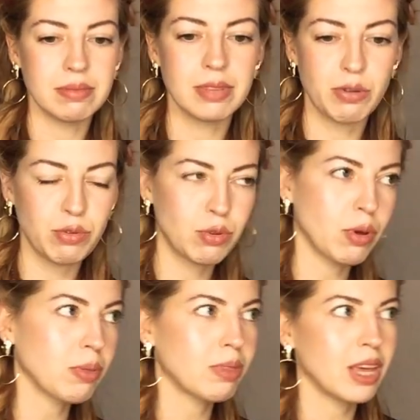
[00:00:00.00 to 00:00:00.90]
if you
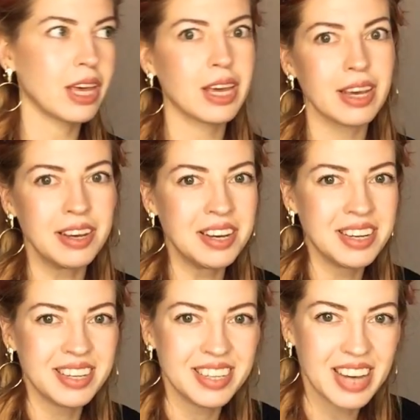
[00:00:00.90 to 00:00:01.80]
don't think
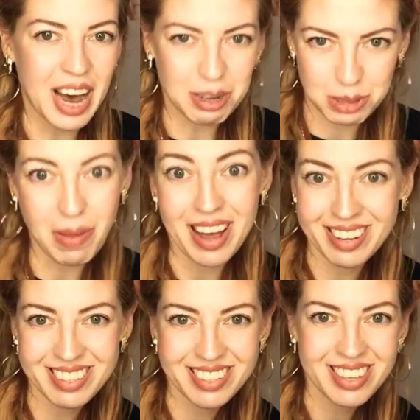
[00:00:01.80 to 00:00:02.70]
house
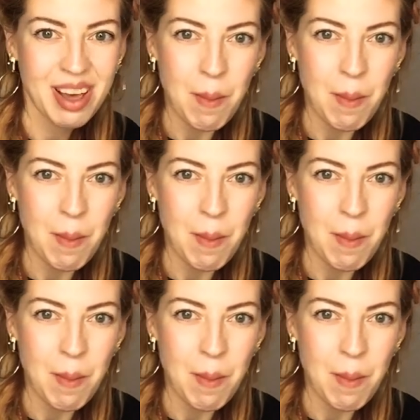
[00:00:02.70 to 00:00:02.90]
mice